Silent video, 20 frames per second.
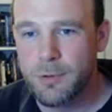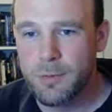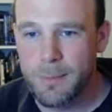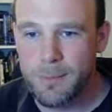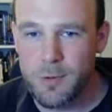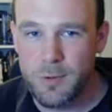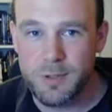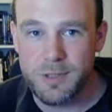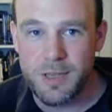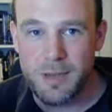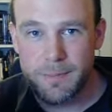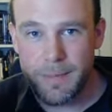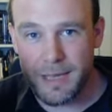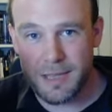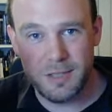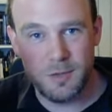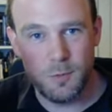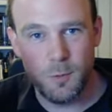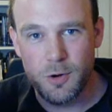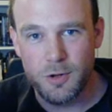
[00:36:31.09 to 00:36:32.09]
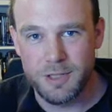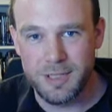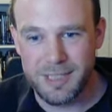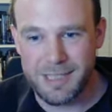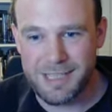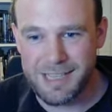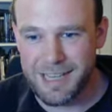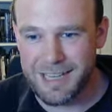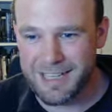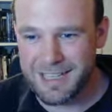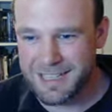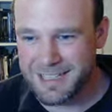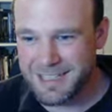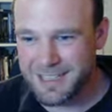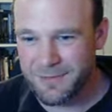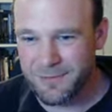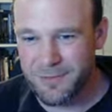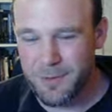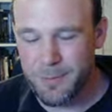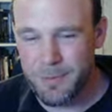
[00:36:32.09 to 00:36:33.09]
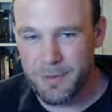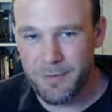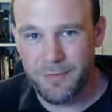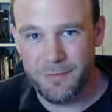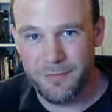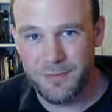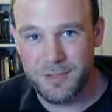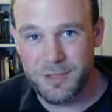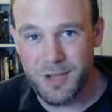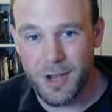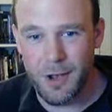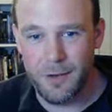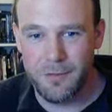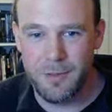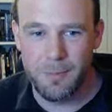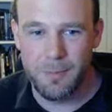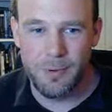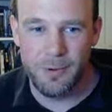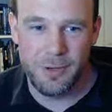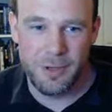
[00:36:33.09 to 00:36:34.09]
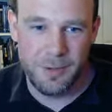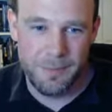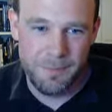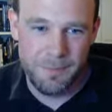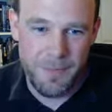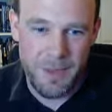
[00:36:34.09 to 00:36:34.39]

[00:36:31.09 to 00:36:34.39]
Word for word: I'm using myths one to six from the start of the book.